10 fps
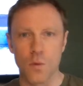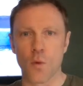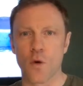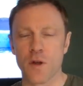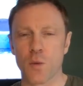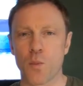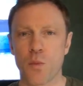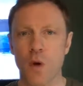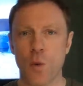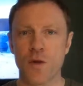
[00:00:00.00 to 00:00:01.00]
one
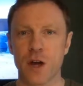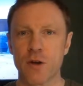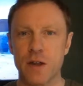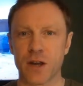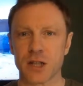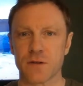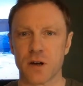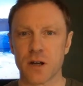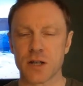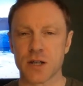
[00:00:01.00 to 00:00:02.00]
of the great things I've
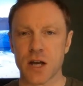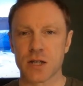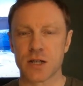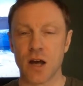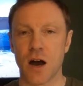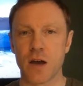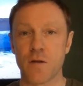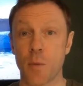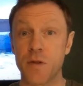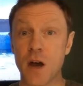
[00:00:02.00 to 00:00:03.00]
done is dive
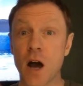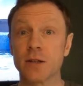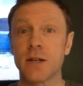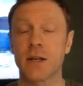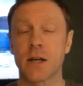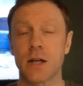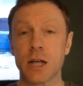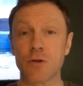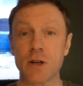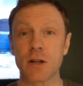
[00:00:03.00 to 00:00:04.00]
up in the Arctic and
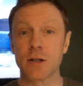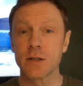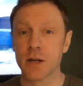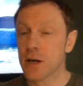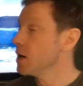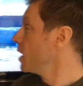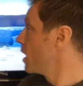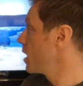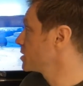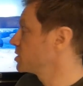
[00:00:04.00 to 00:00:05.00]
in Greenland.
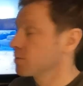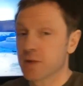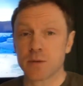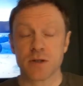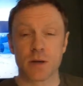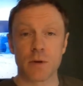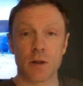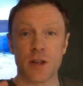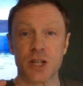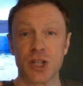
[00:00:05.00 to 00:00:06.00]
And actually sometimes you think
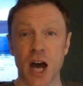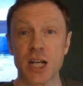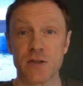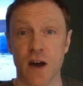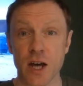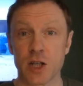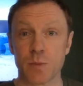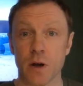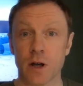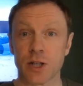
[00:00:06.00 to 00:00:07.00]
about the size of
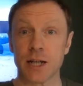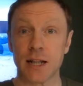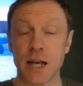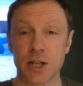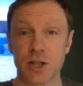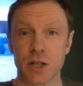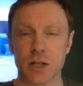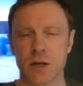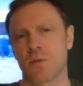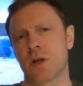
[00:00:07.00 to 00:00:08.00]
icebergs and glaciers,
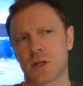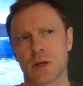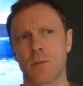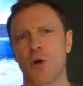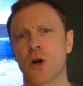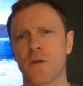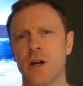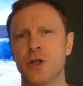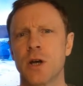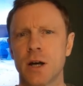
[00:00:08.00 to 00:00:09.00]
you think, well, that's a block of
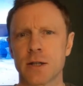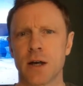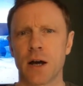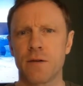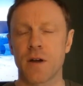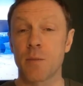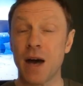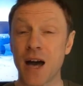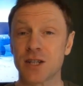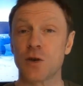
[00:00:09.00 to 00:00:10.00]
ice, you can't dive that. But
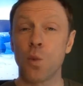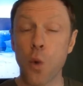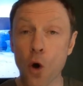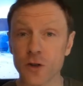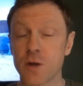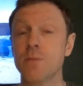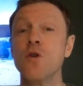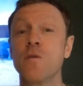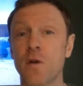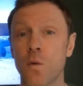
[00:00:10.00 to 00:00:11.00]
actually the
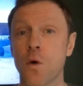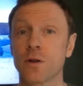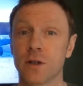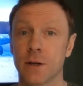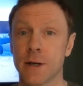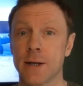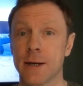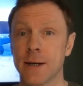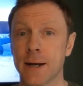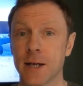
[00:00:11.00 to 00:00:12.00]
movement of water in
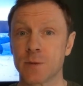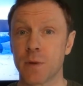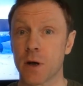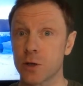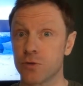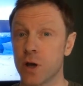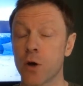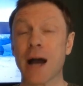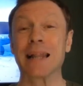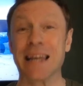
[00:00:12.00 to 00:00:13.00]
an iceberg,
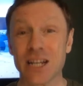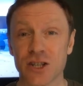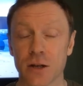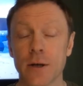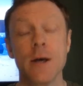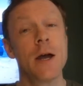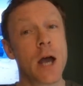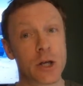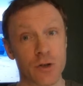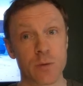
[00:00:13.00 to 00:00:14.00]
a glacier,
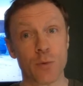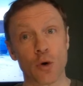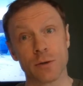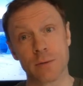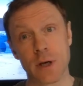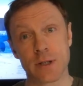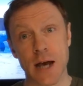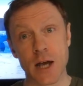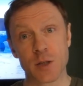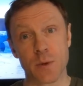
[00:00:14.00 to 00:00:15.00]
is really important
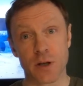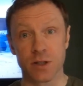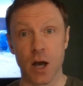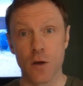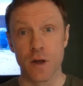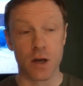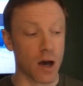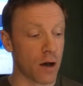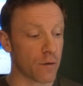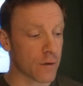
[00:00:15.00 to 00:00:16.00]
to icebergs and how they
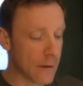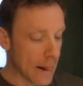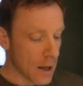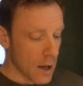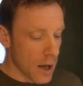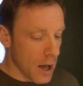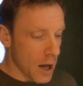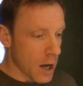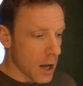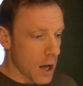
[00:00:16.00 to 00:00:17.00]
calve.
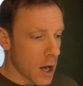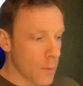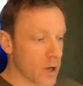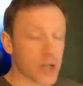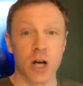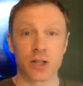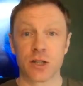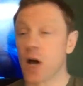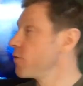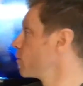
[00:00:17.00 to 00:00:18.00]
And we had a chance to dive